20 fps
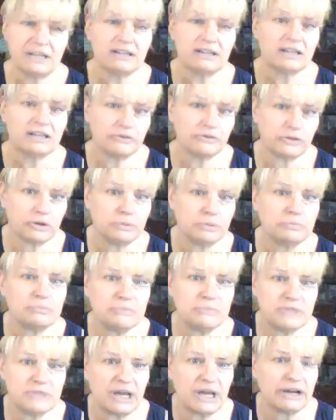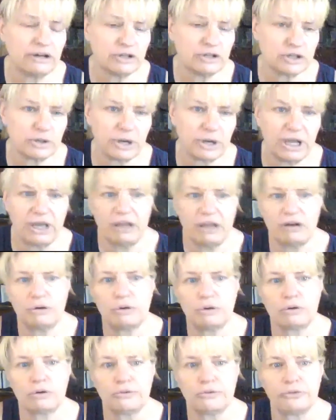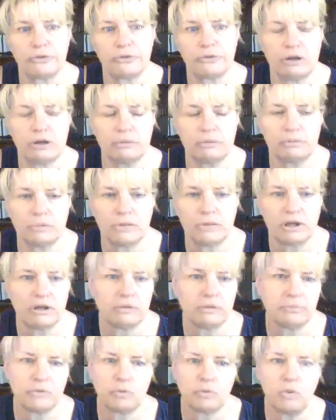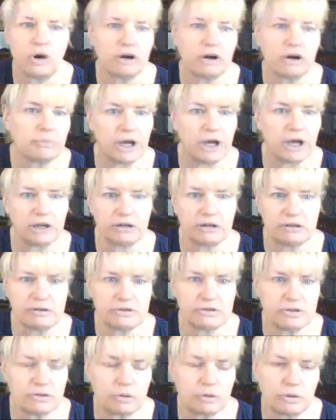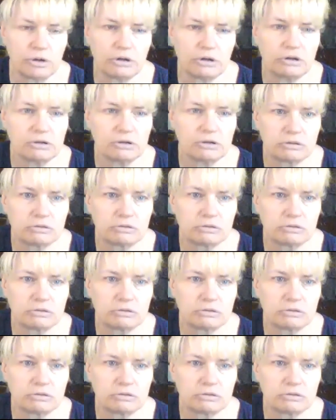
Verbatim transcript: like from tire tread or from water bottles or